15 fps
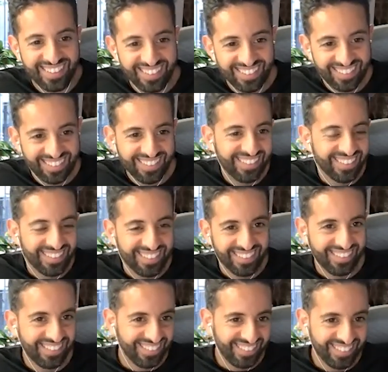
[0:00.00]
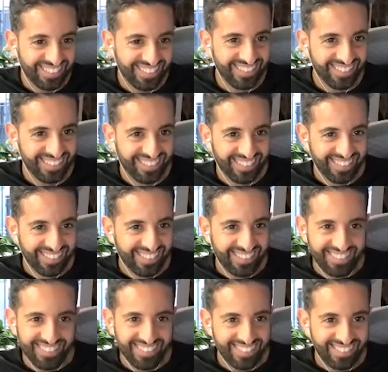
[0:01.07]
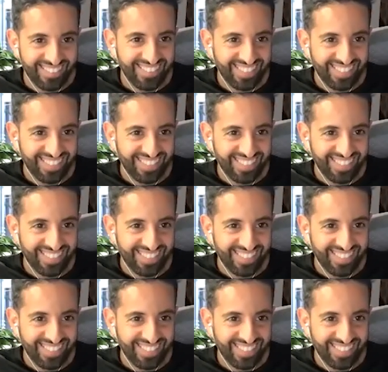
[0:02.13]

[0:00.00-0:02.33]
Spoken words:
This person isn't speaking.